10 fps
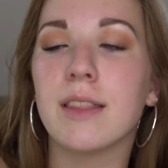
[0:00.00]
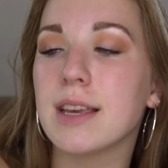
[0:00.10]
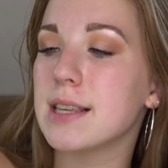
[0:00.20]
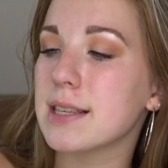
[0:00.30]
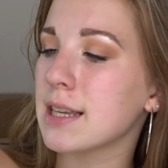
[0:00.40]

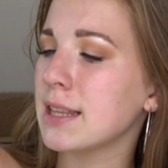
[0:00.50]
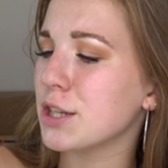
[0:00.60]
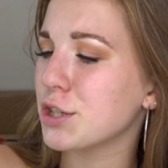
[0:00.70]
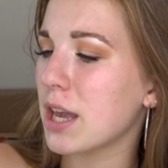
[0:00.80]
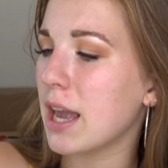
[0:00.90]
This is in
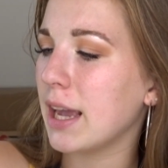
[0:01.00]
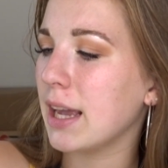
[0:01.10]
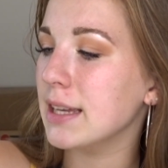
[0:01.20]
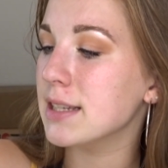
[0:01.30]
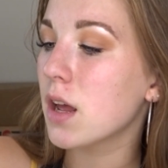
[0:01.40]
the
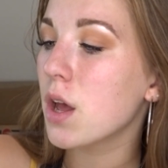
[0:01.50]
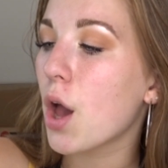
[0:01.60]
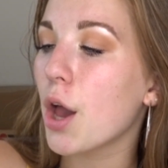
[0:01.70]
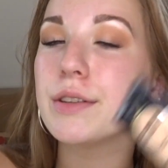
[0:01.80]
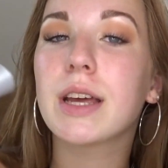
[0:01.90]
shade
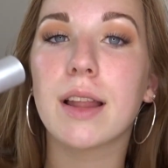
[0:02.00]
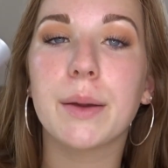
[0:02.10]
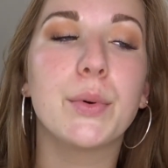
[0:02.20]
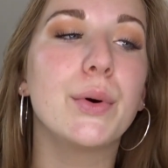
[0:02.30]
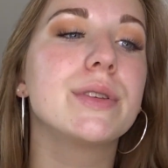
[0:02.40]
010
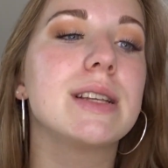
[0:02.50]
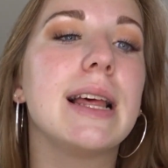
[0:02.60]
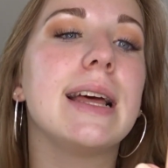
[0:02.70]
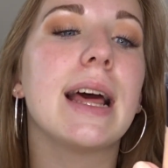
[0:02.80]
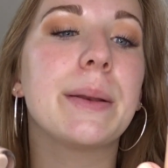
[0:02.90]
Light
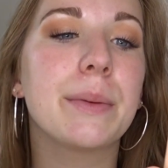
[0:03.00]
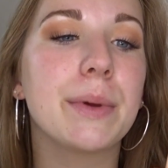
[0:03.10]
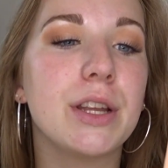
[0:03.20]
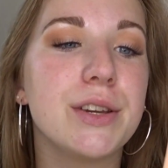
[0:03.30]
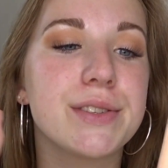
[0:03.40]
Porcelain, and I'm
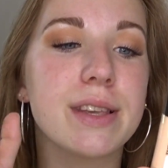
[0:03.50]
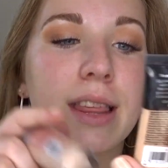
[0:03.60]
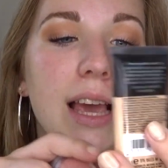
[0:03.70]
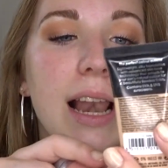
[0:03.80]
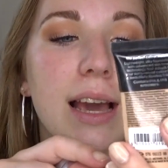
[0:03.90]
going to use
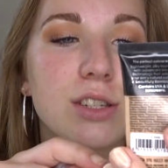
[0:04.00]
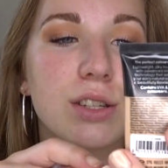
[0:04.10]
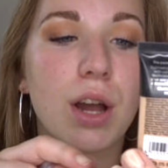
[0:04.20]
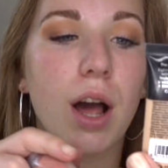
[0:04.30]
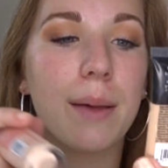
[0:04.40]
the
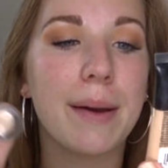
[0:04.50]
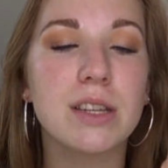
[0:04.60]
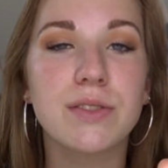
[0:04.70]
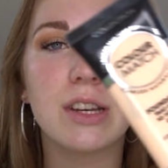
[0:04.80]
Collection Colour Match